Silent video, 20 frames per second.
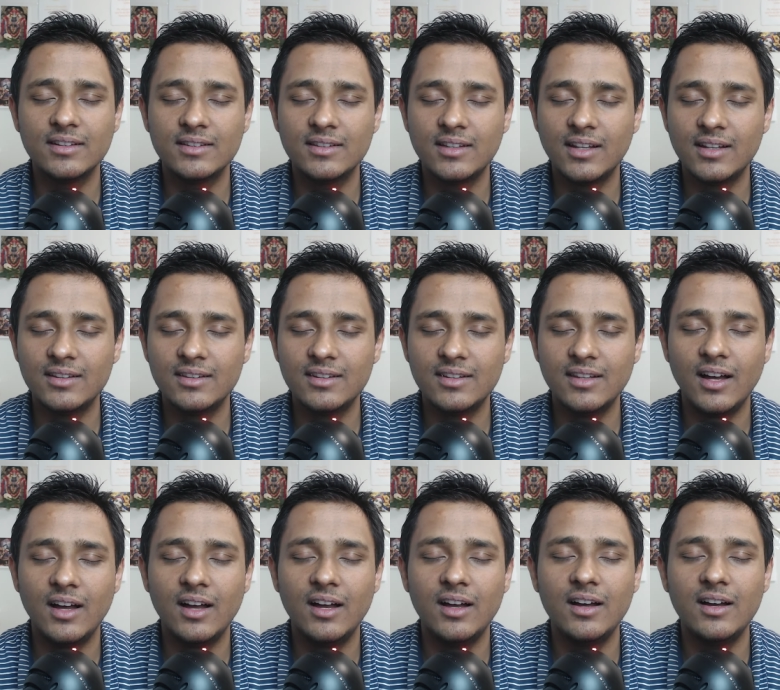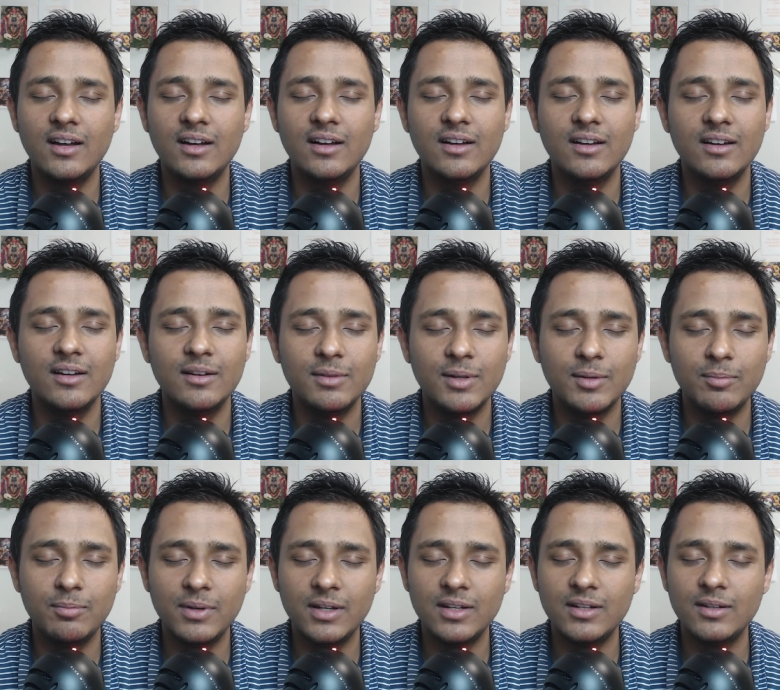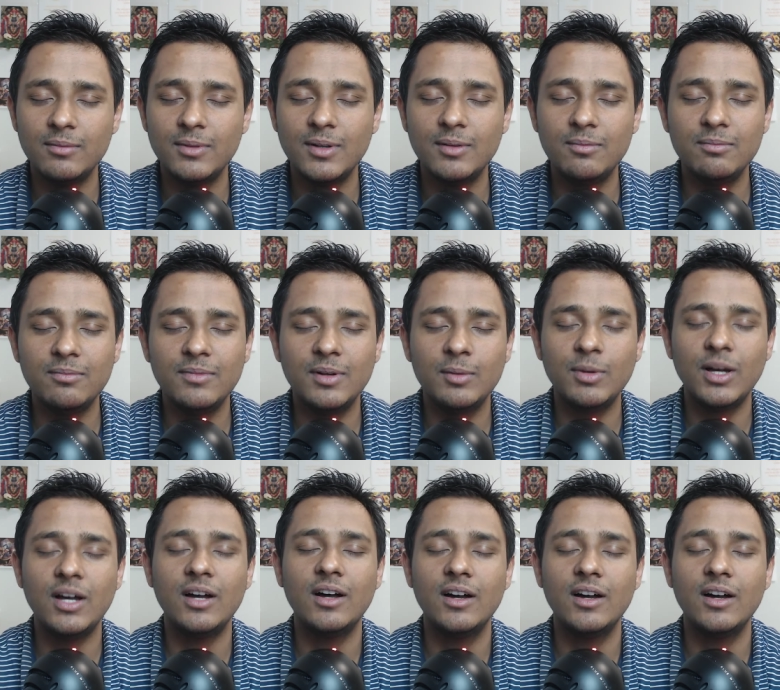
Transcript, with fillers: taddhama paramam mama.